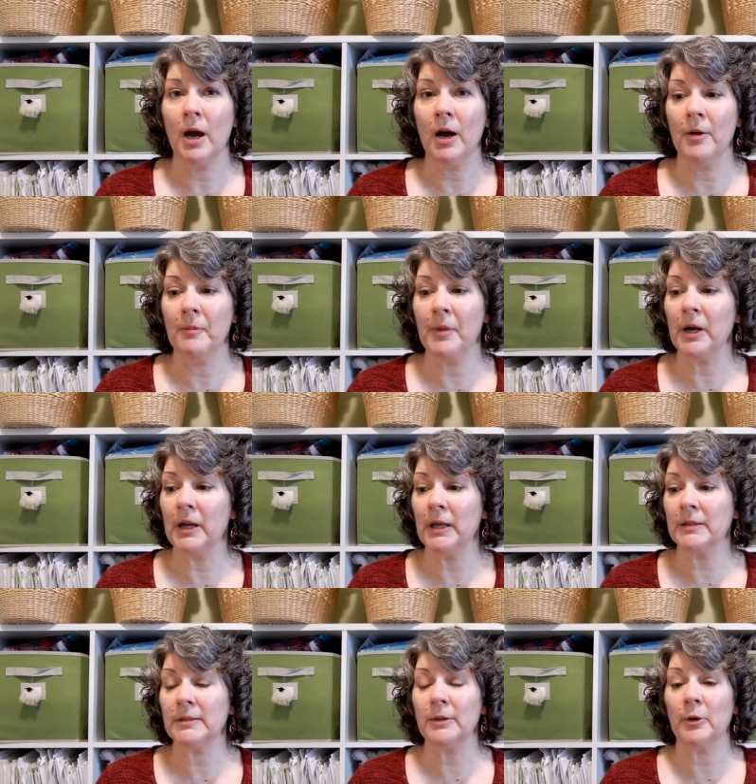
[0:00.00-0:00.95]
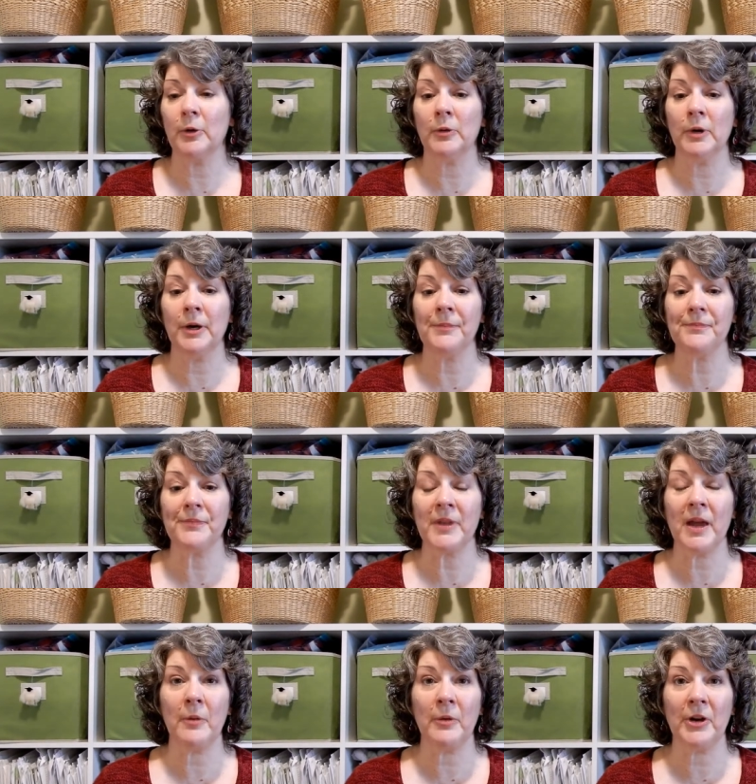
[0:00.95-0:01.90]
money. So
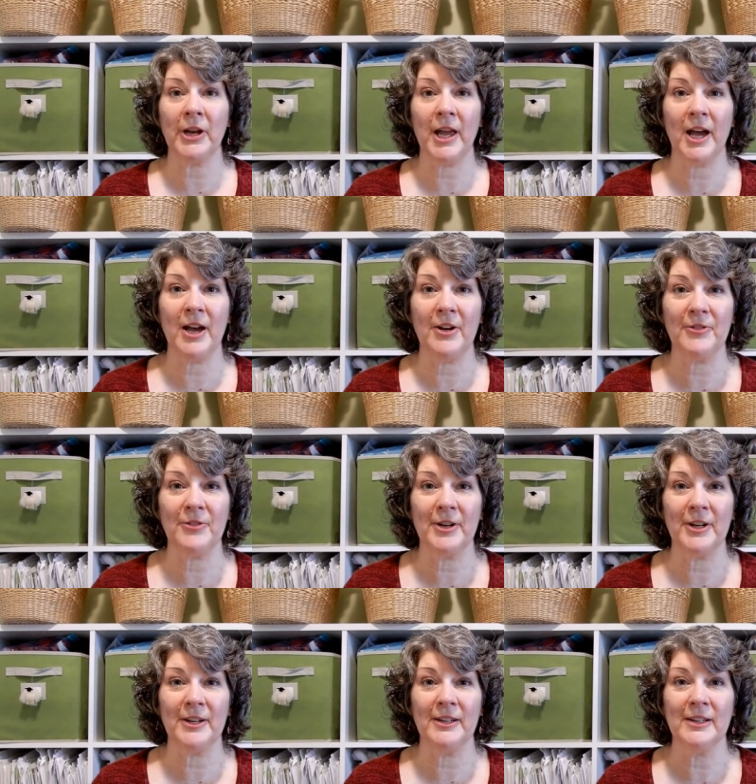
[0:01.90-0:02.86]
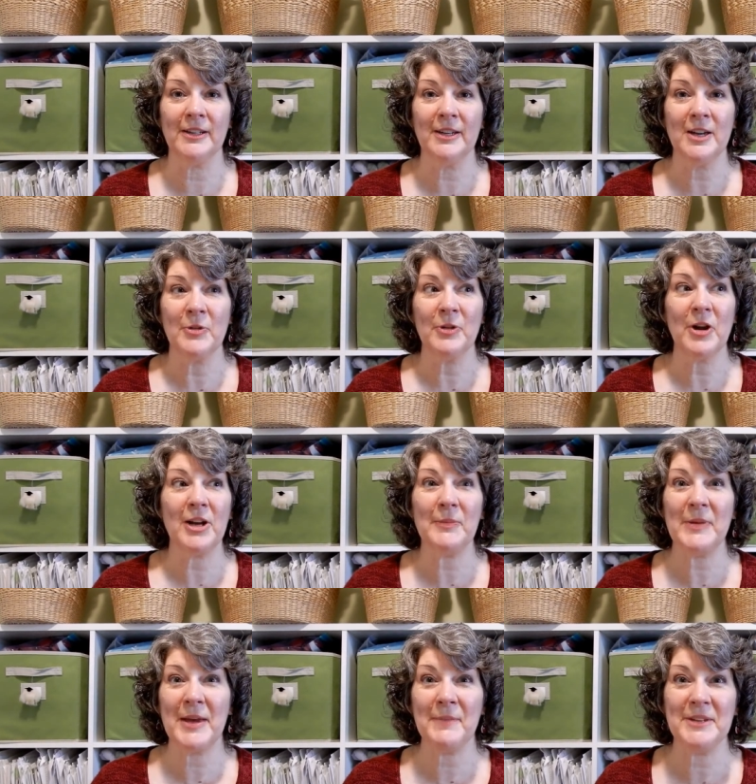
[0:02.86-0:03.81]
yeah, we're gonna have we're not
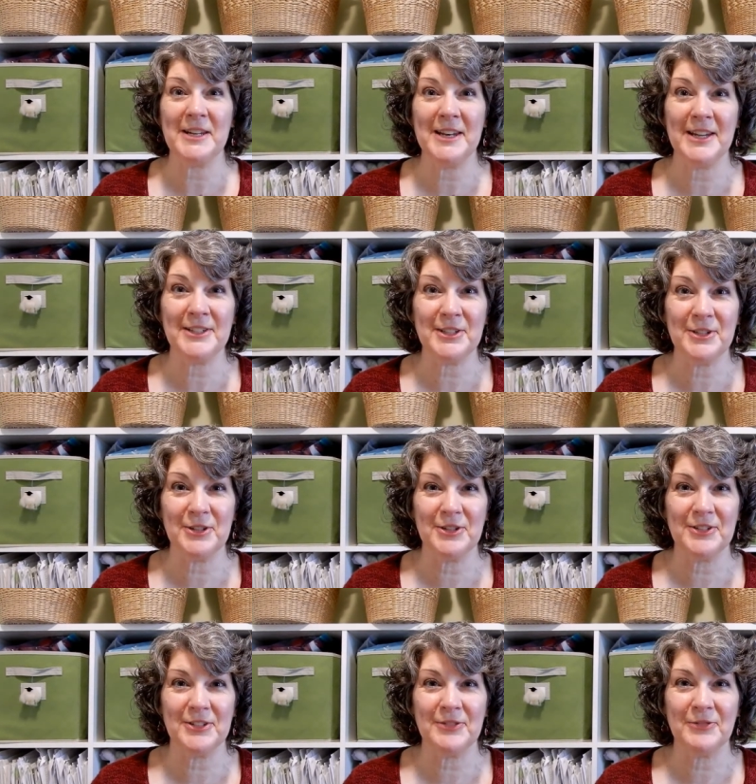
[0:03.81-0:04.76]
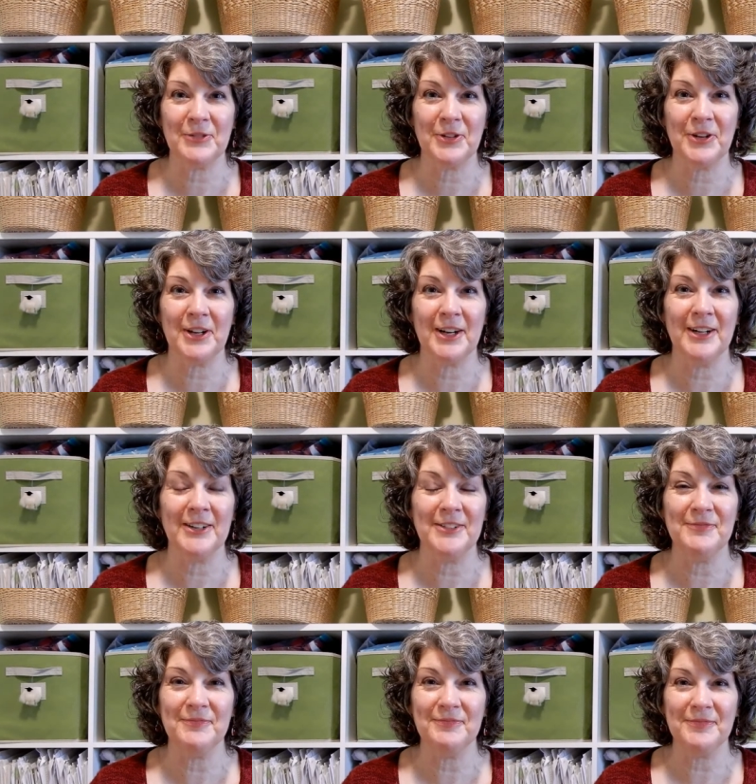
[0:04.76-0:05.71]
gonna be empty nesters for
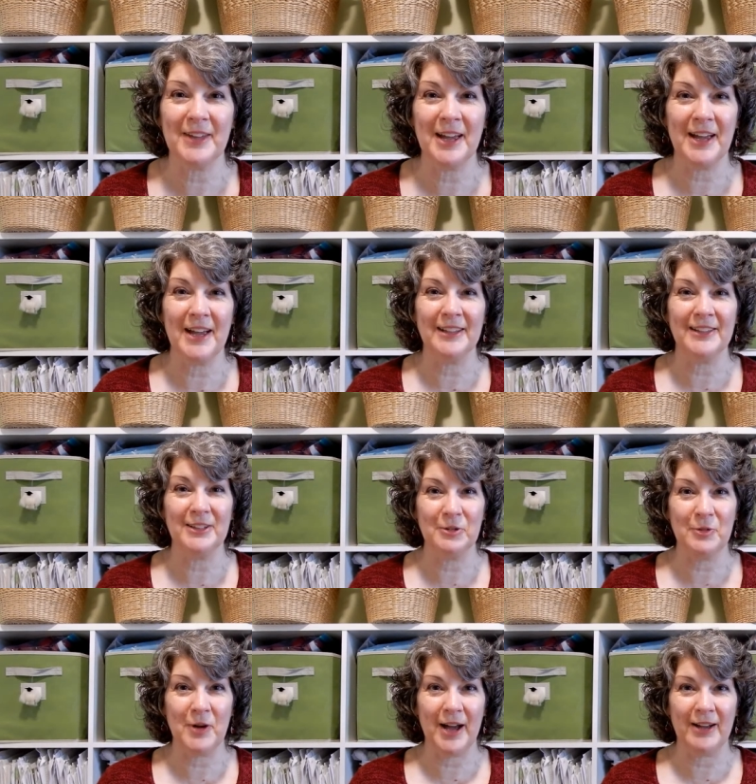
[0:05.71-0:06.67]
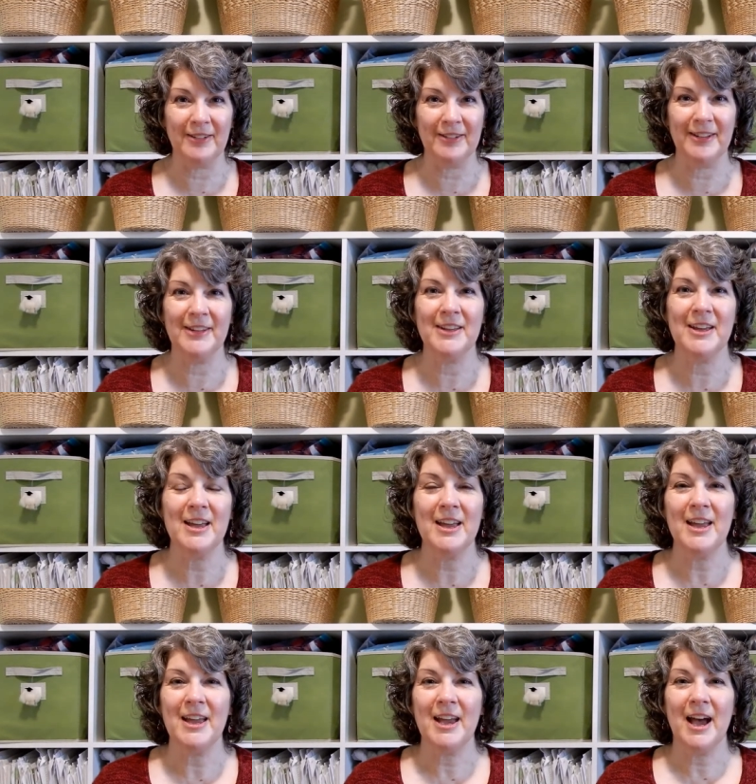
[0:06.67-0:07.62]
a little while.
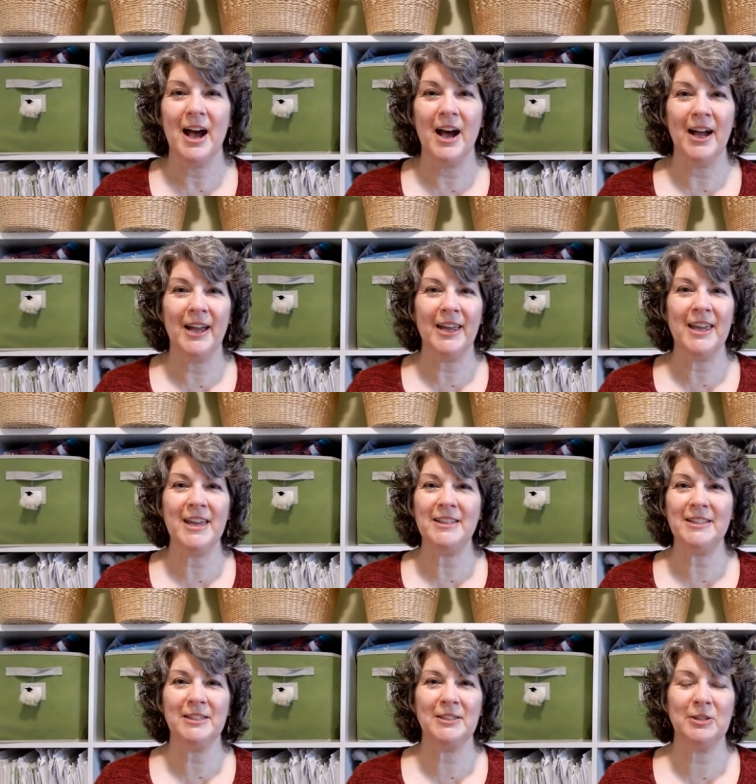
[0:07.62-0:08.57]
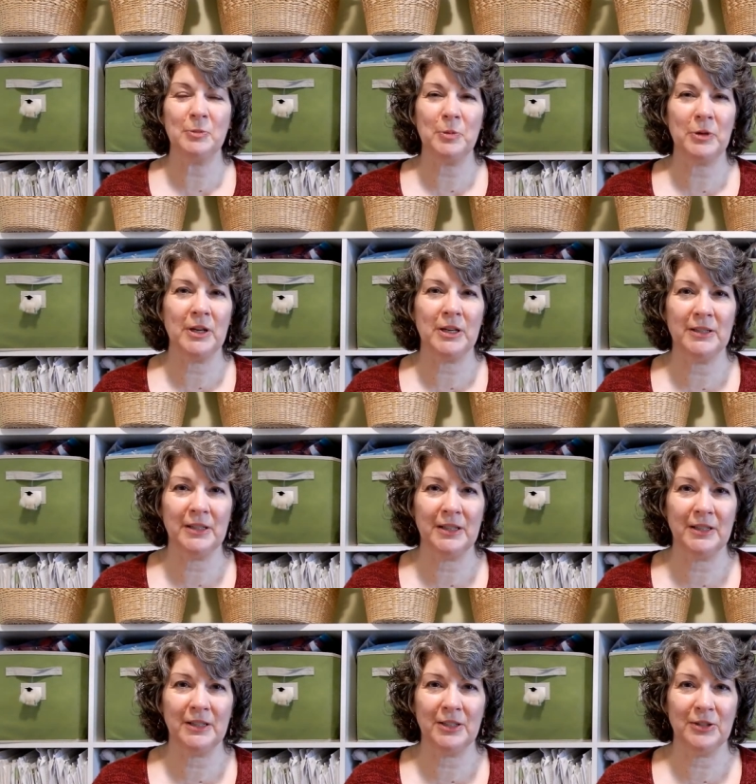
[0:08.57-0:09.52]
He's super
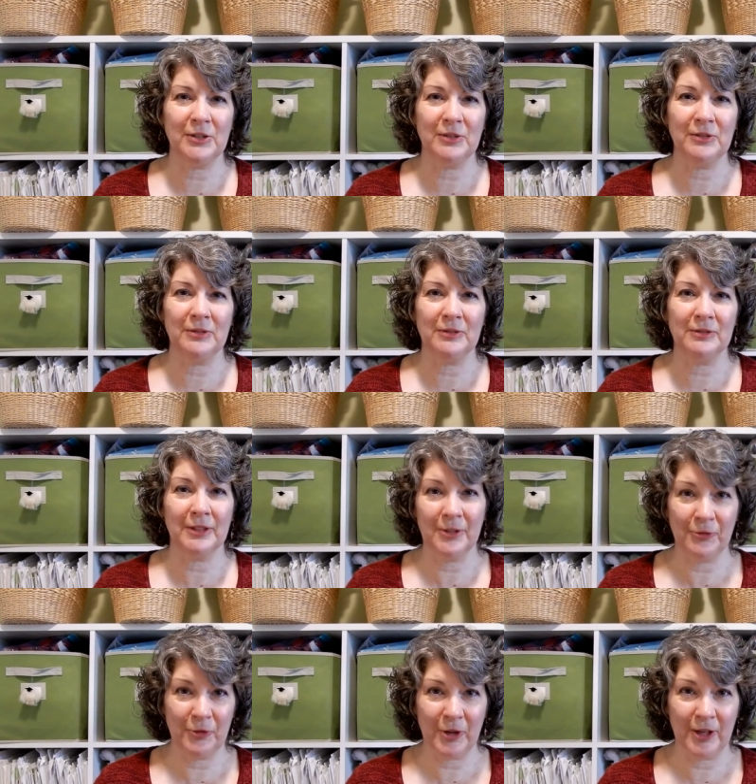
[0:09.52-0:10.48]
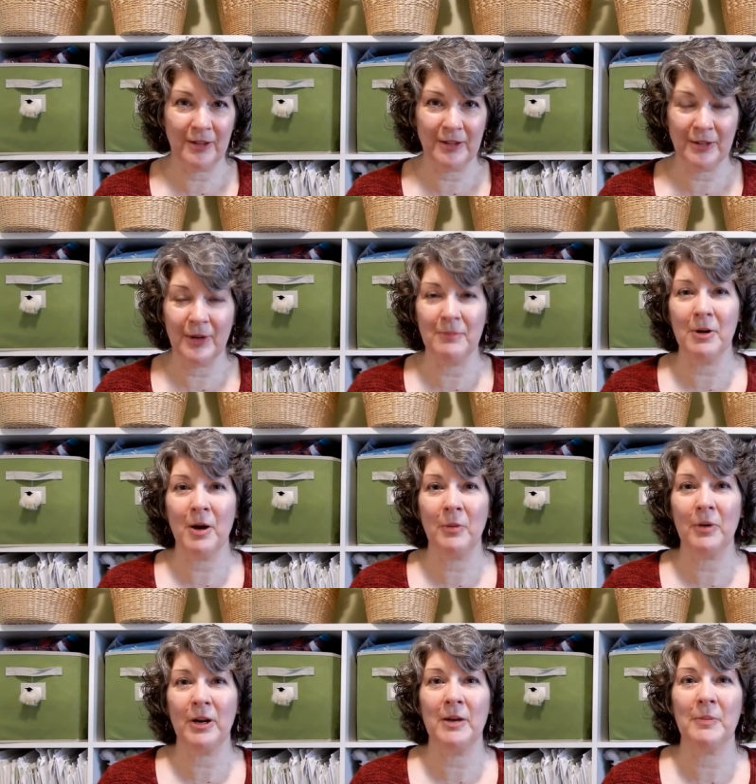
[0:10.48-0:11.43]
easy to live with, so I'm
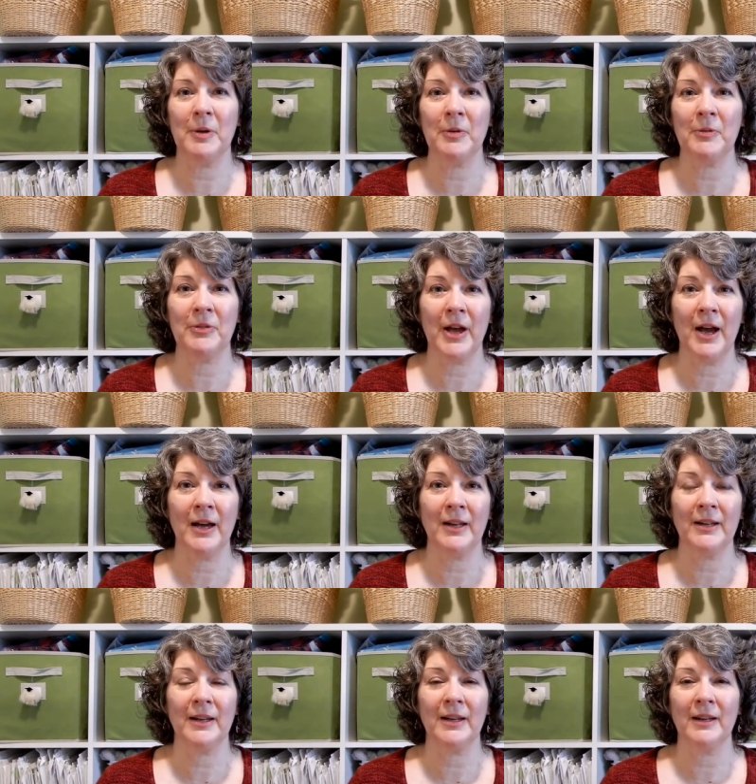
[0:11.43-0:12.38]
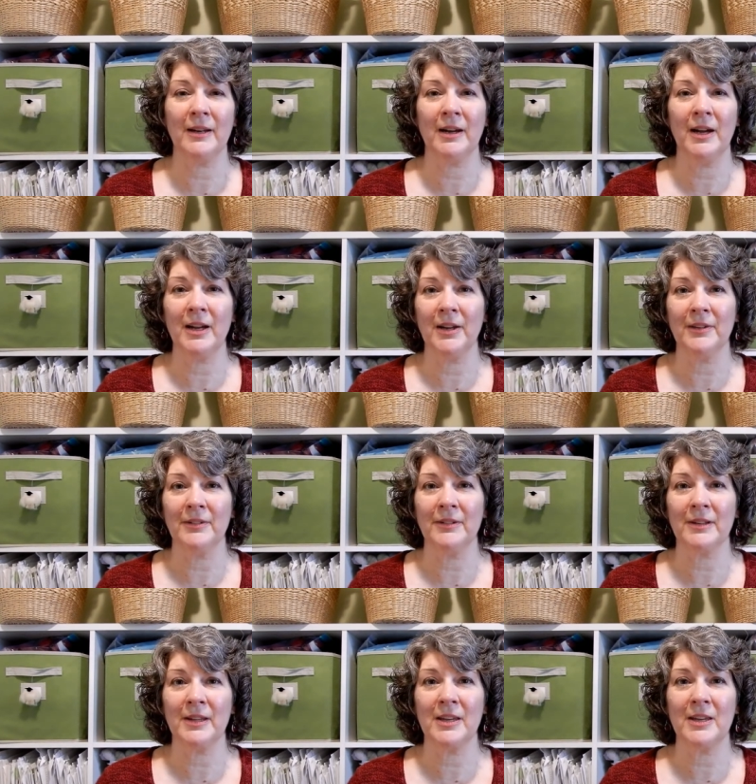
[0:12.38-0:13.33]
not worried about that, and I
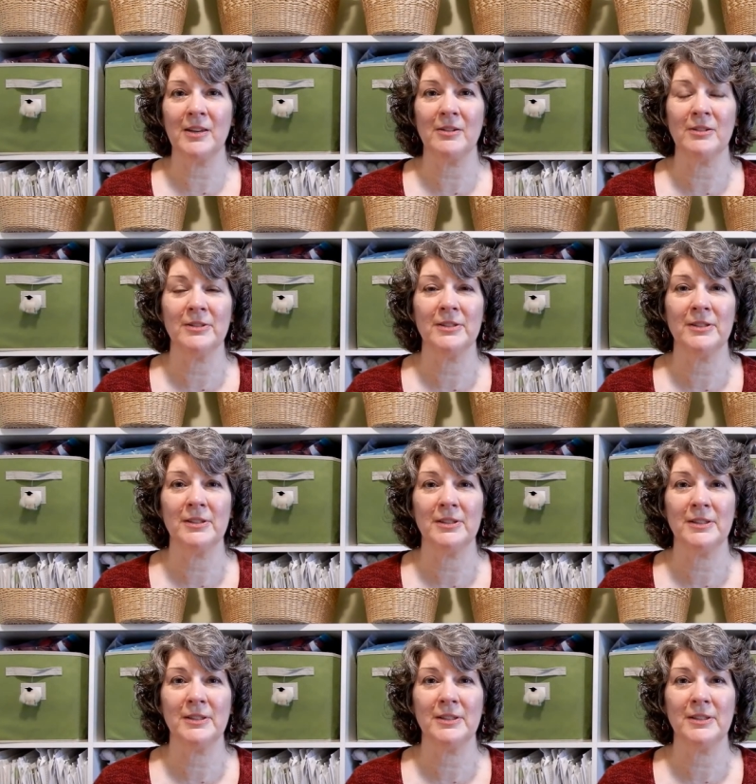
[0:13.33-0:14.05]
think he'll